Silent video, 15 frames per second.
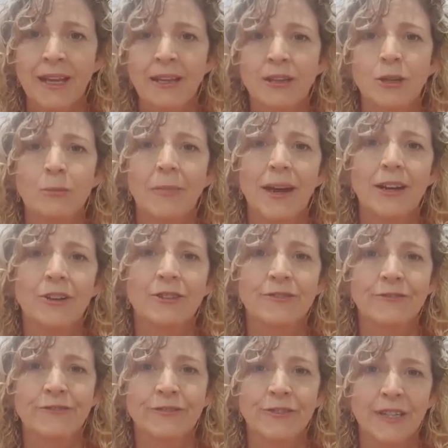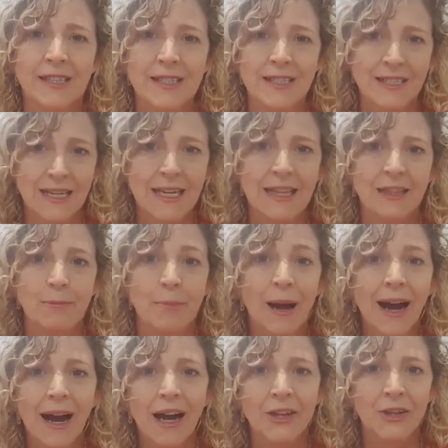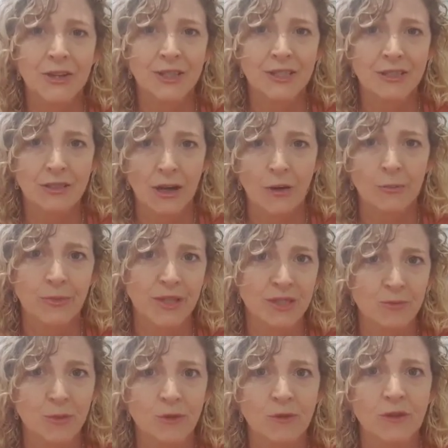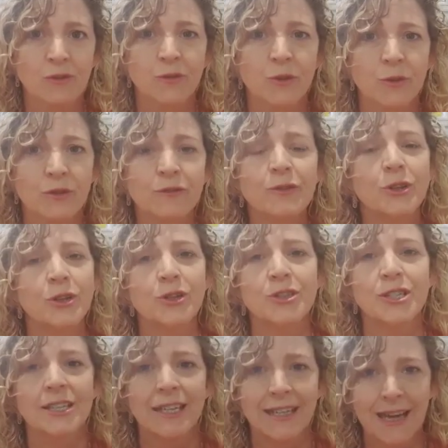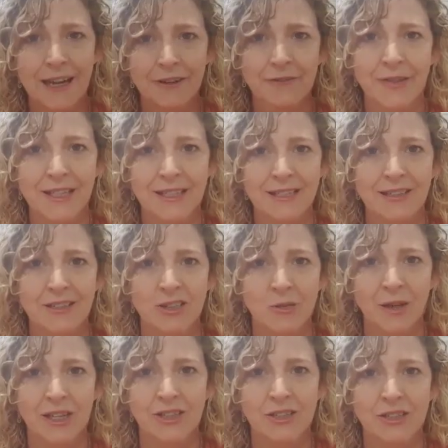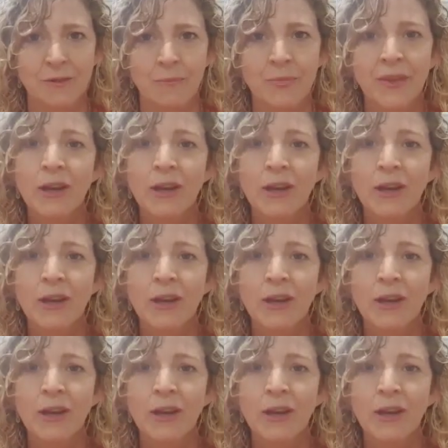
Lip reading: You may not see the path that's moving forward for you to get out of that situation.